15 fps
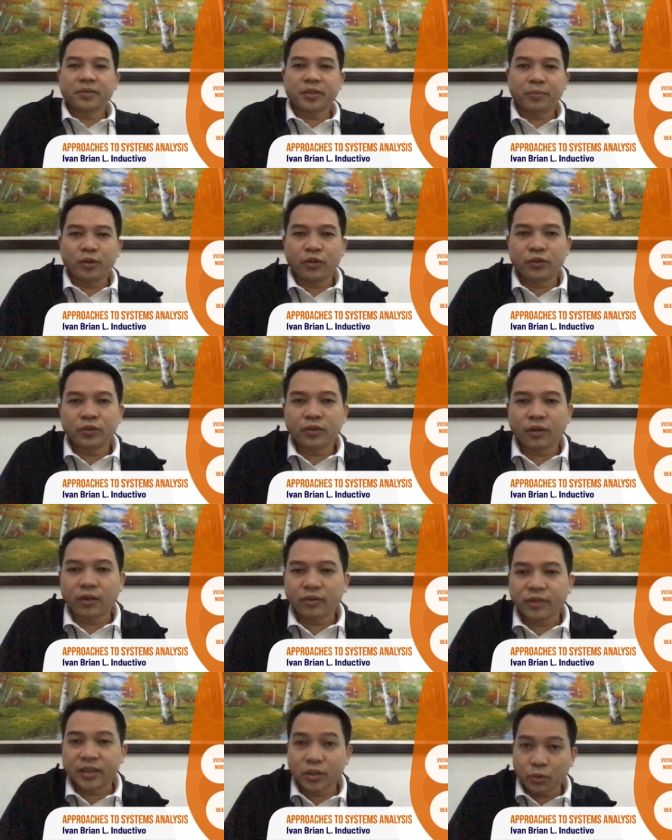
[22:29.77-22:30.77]
view
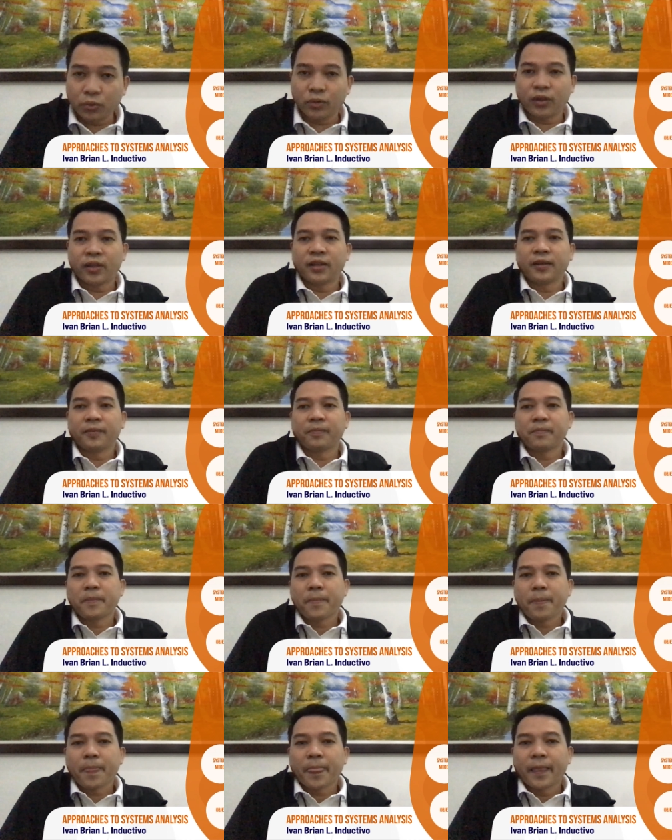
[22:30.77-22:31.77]
of a school
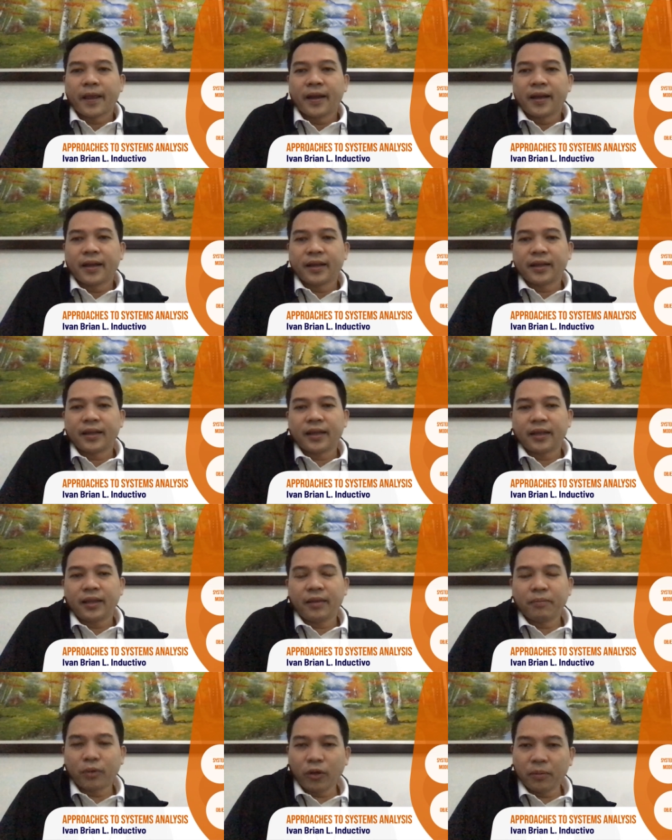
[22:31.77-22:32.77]

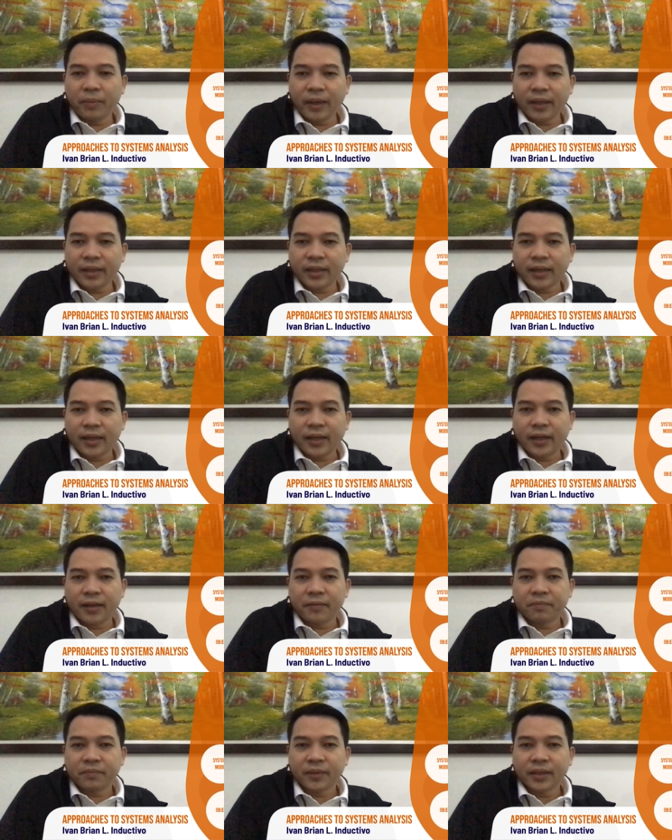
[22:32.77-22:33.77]
involving
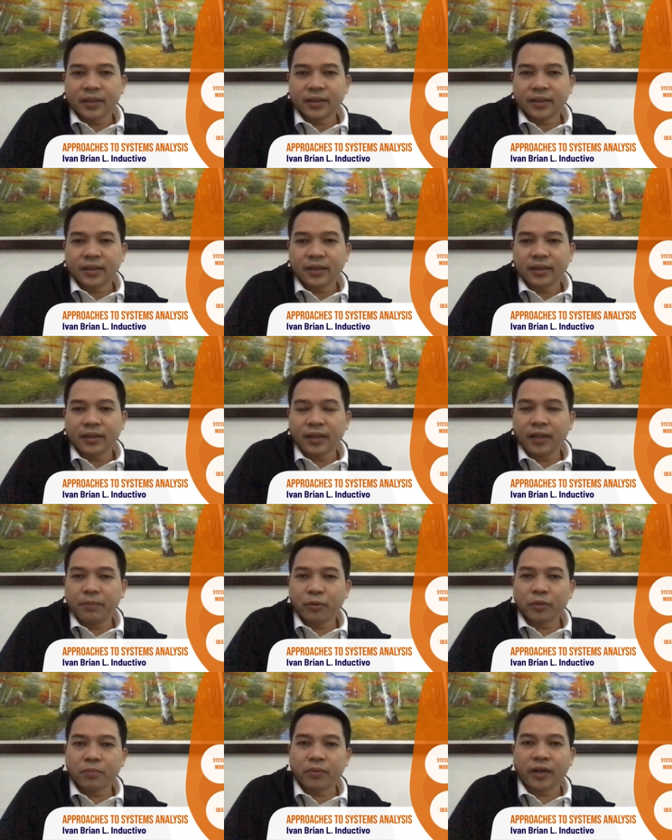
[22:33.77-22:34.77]
the
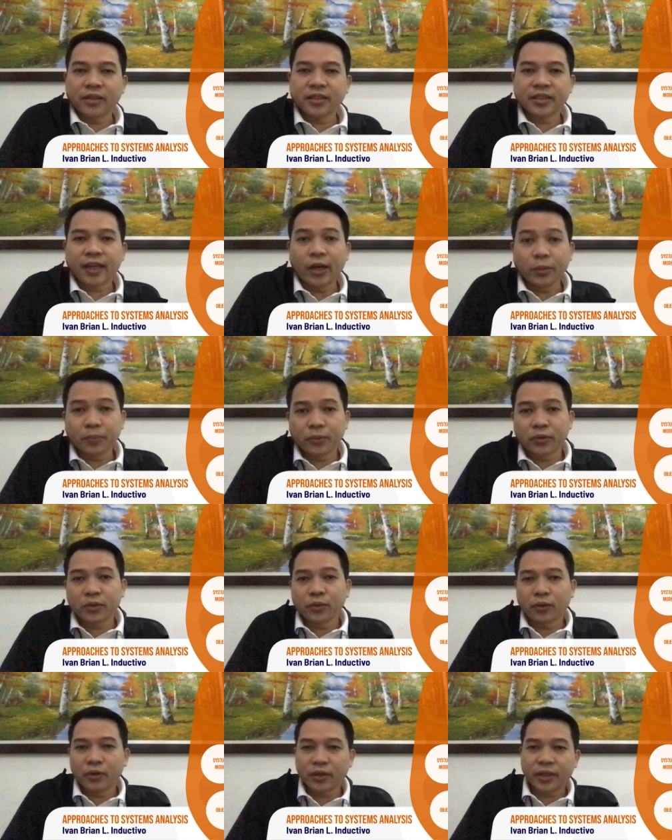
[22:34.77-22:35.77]
input process
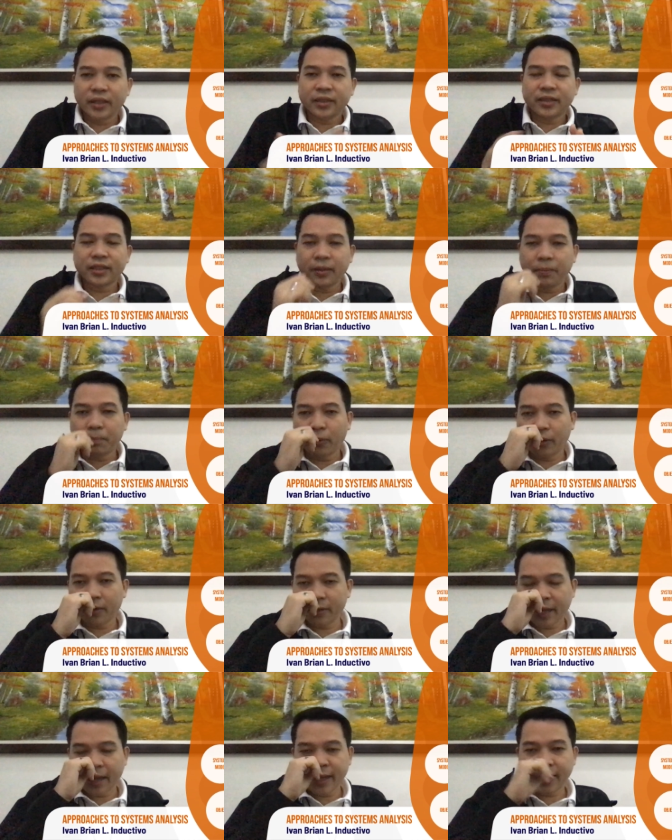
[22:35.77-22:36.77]
output, or the CPOC
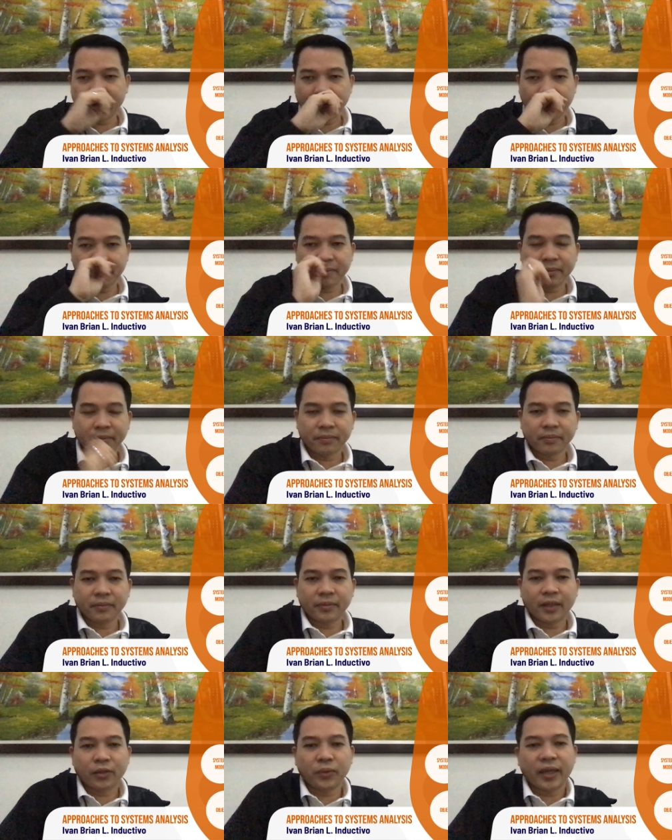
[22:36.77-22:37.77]
diagram
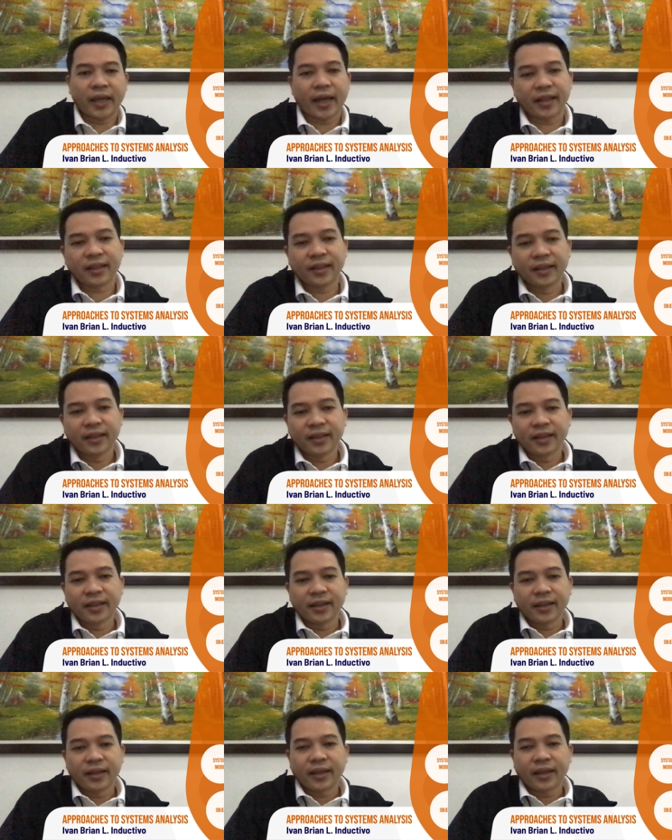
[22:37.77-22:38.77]
that we had.
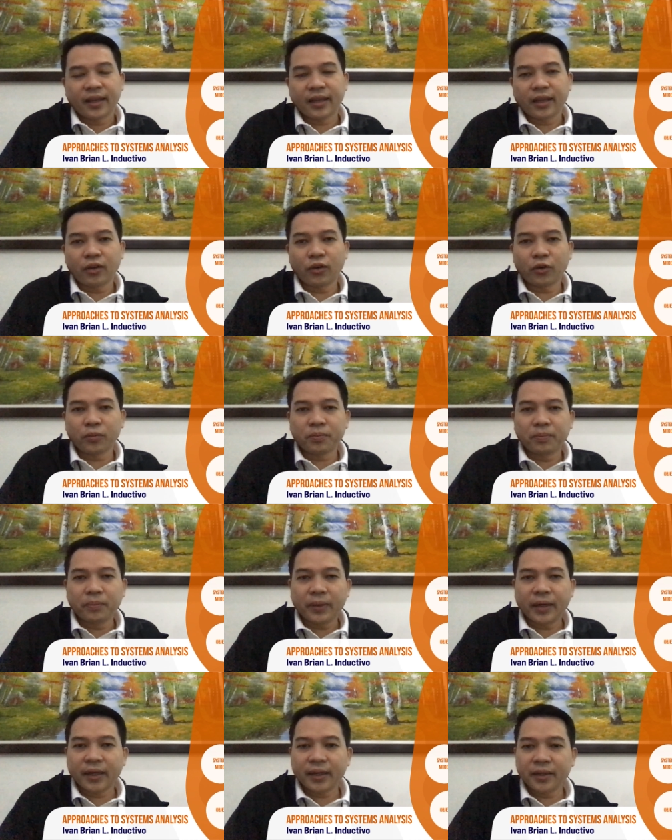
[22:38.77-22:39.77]
And I hope
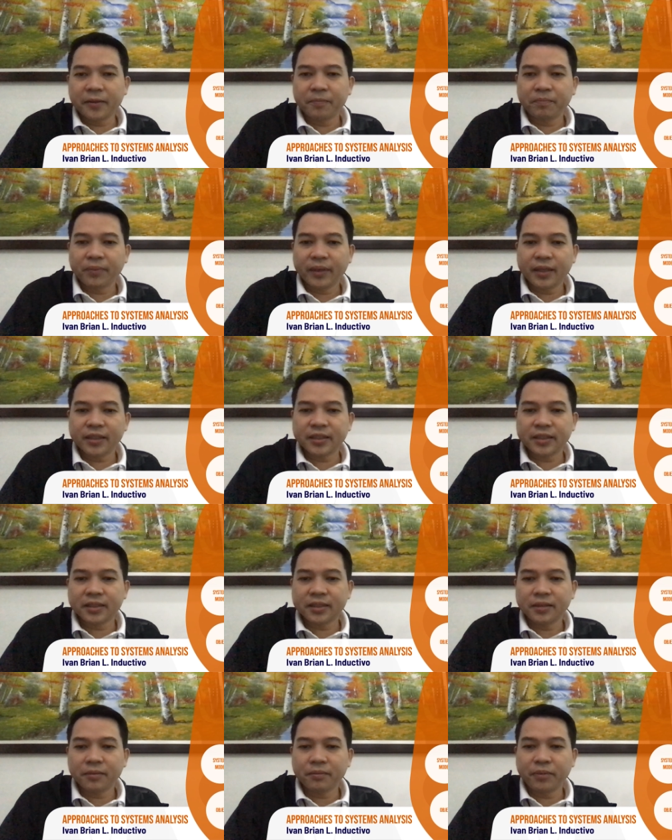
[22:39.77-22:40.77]

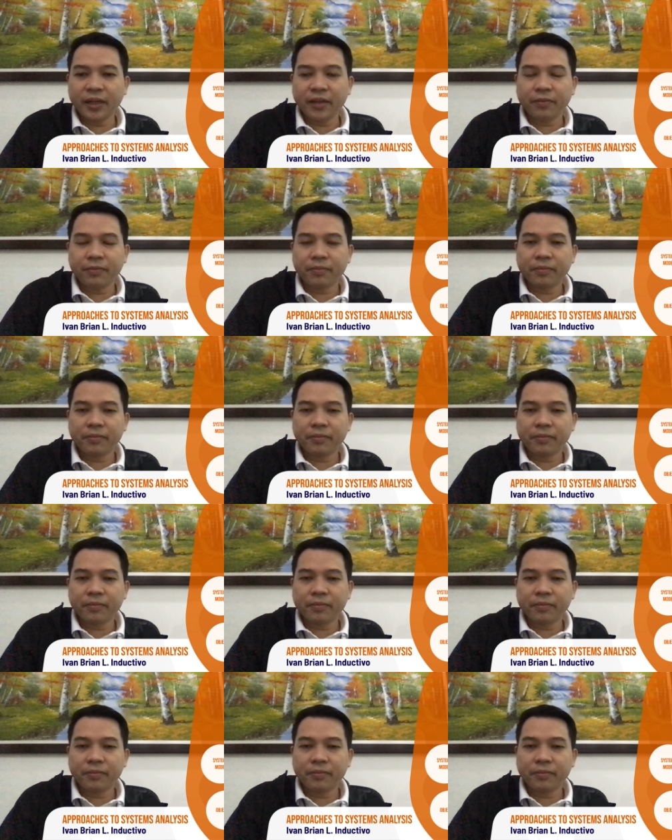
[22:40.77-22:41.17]
this brief